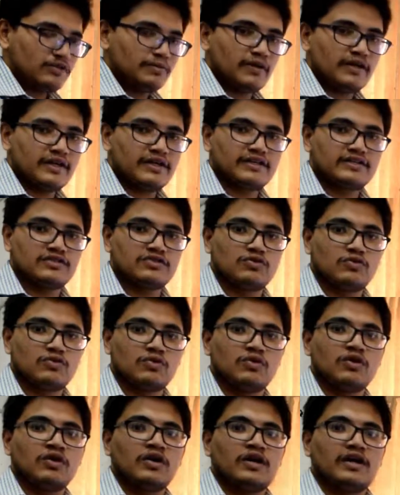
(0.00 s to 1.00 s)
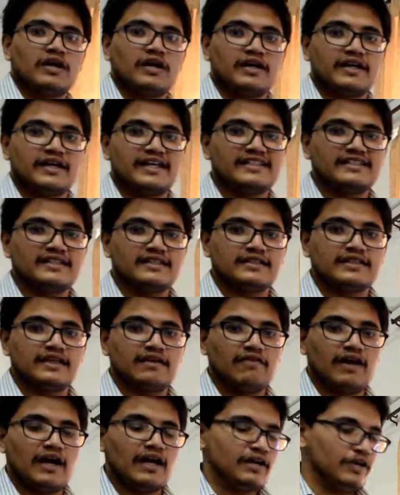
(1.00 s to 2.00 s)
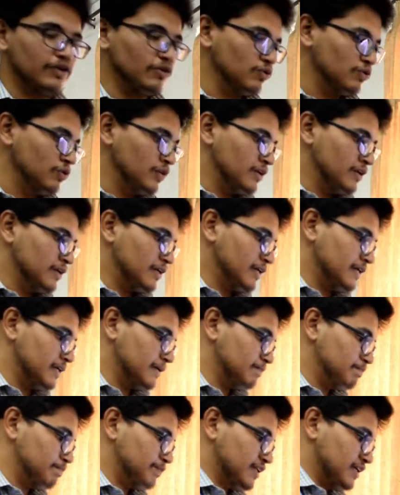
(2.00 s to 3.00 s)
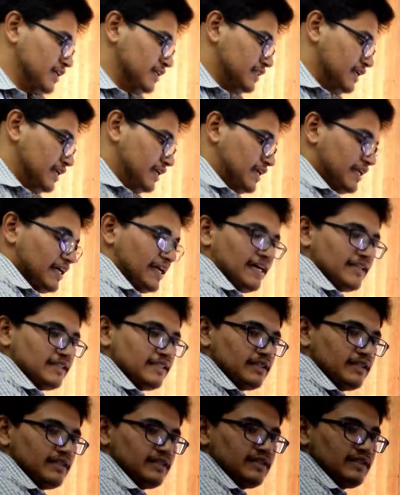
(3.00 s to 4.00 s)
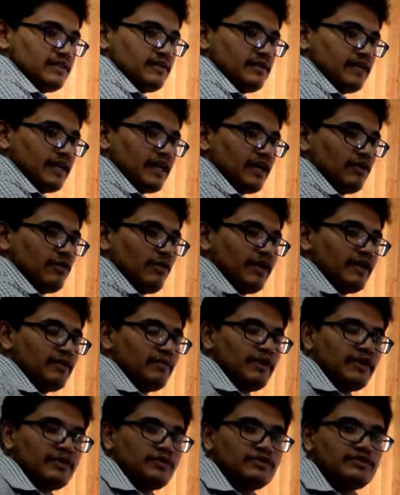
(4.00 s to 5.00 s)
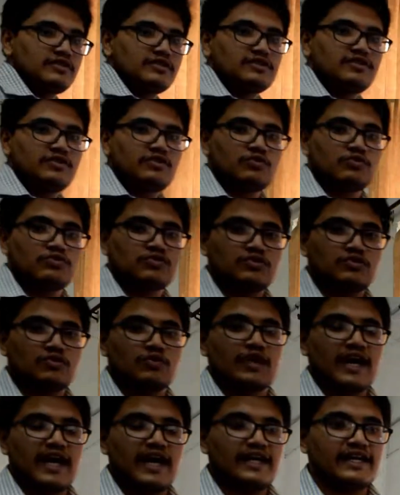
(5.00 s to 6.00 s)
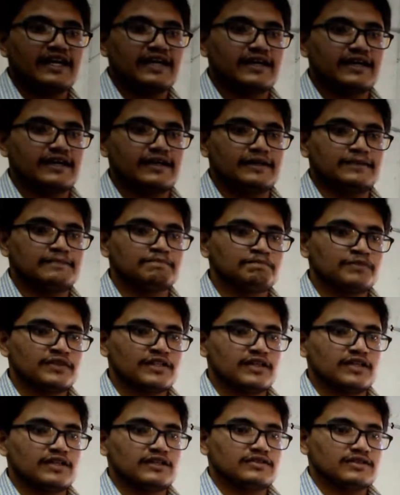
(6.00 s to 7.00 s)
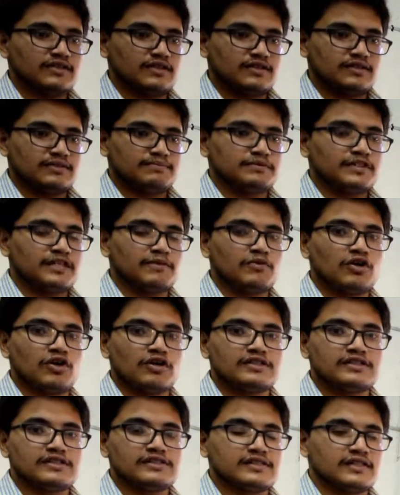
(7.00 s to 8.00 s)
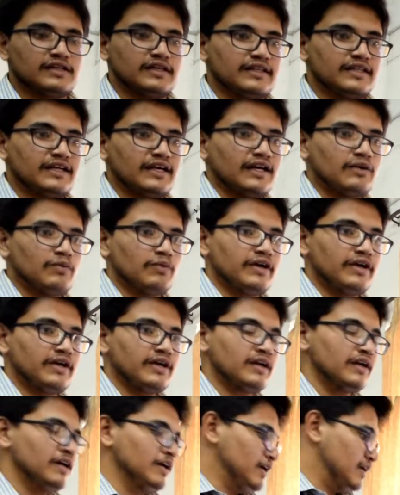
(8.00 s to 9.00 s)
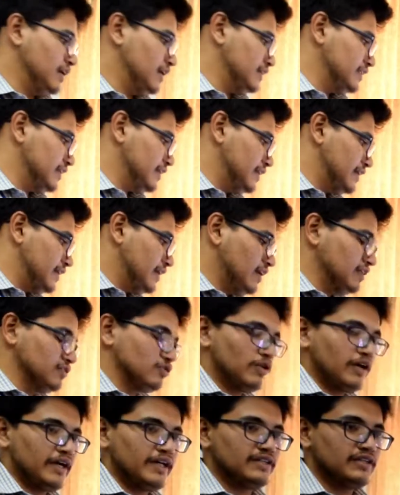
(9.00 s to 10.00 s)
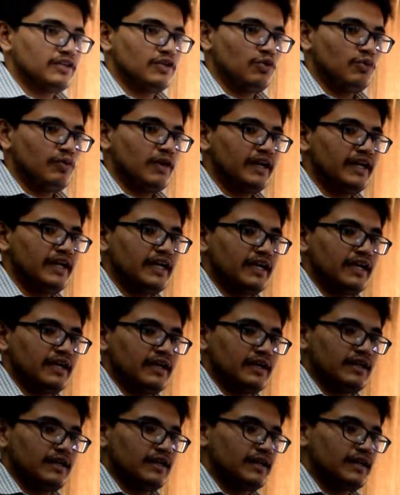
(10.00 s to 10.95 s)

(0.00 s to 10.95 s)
button is to reset the value. Then it has a conveyor belt which is used to carry slip gauges in the conveyor. Then it also has a pneumatic and